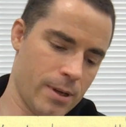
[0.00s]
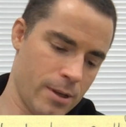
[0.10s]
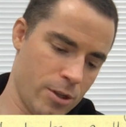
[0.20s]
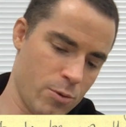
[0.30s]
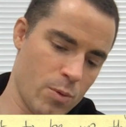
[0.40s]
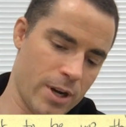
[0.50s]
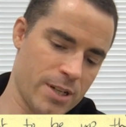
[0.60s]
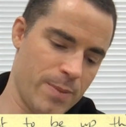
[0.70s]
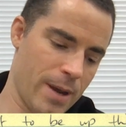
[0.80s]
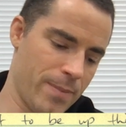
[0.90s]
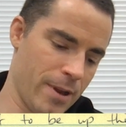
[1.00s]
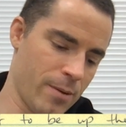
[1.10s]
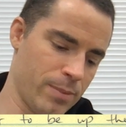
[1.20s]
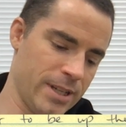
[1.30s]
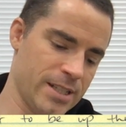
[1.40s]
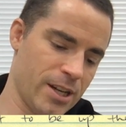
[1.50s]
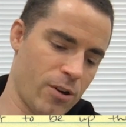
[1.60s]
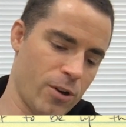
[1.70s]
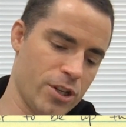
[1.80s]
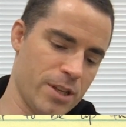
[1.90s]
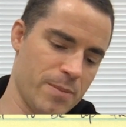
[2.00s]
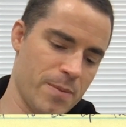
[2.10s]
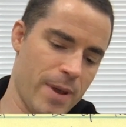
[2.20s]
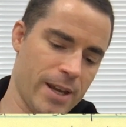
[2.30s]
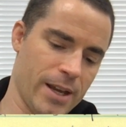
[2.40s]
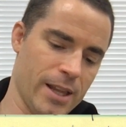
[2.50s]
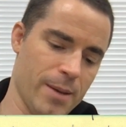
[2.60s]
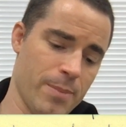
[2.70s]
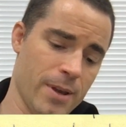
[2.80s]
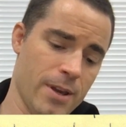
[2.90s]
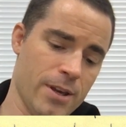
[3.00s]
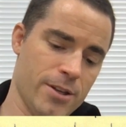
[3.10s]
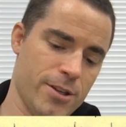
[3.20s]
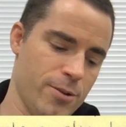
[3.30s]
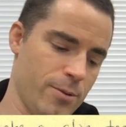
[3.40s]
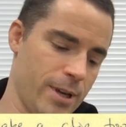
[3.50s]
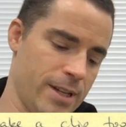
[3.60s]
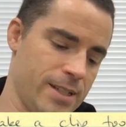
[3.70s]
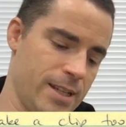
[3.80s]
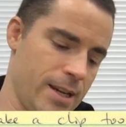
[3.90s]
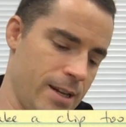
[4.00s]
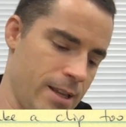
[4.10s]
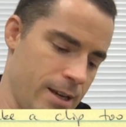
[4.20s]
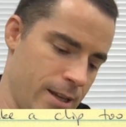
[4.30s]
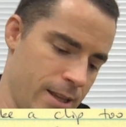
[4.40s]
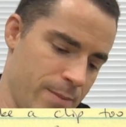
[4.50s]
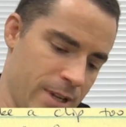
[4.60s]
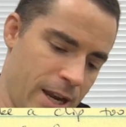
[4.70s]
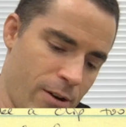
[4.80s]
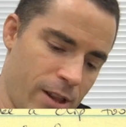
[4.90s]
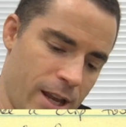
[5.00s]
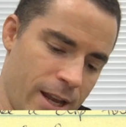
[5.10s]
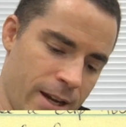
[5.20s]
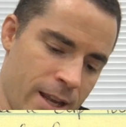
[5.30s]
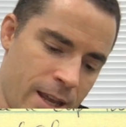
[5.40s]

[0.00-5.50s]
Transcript: you would want to be up there, please encourage them to make a clip too and send them to Caroline